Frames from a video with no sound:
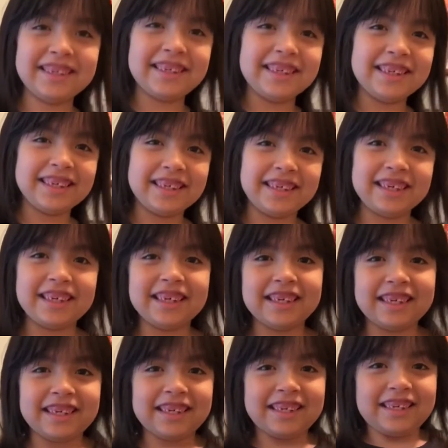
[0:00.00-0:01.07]

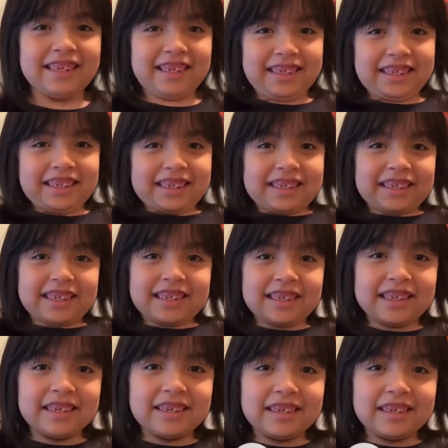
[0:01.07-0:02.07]
(silence)